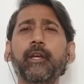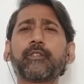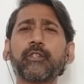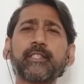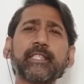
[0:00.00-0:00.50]

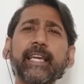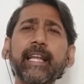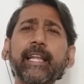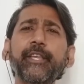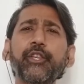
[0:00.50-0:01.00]
So
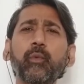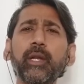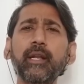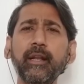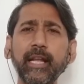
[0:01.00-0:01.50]
secondly, you
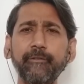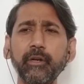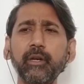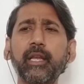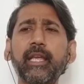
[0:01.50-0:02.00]
will
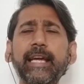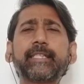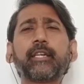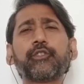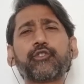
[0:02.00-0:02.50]
never get
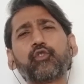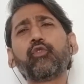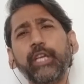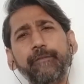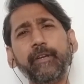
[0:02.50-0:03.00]
a
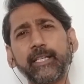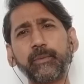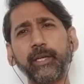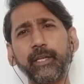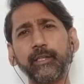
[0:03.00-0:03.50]
true EV
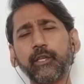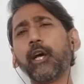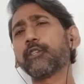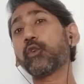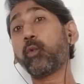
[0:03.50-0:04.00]
experience.
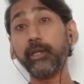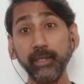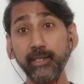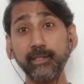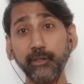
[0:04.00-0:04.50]
So
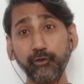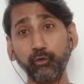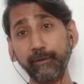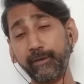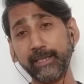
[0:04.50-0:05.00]
what is a true
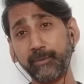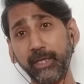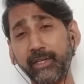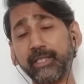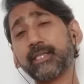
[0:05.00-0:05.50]
EV
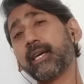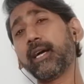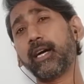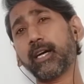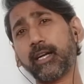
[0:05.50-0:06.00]
experience?
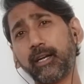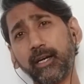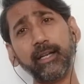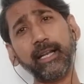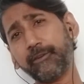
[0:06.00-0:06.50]
A
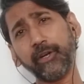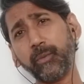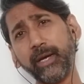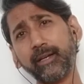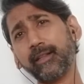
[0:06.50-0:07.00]
electric
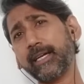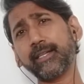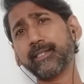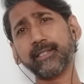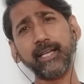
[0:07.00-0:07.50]
vehicle that
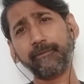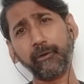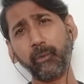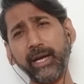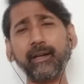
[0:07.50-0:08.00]
is
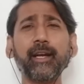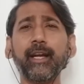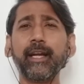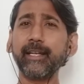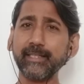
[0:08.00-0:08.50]
self-aware, it is